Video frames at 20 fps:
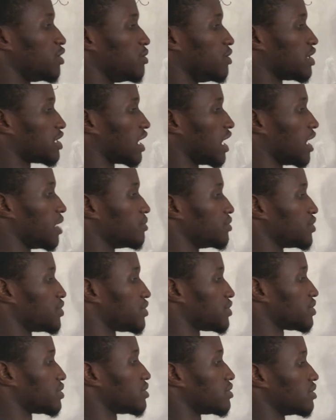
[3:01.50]
B
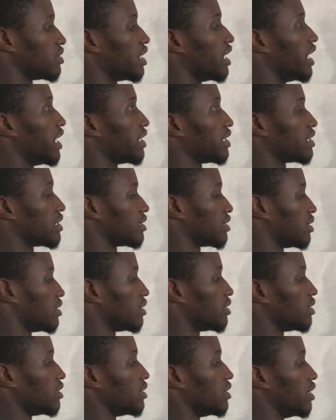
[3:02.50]
becomes like
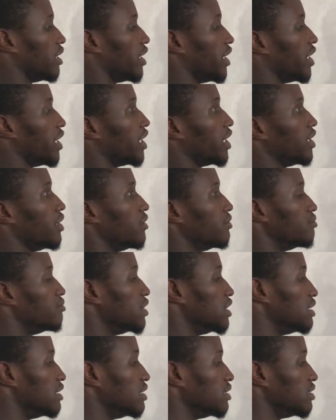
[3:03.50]
A,
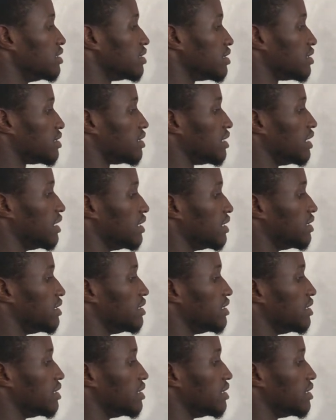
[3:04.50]
B, C, D.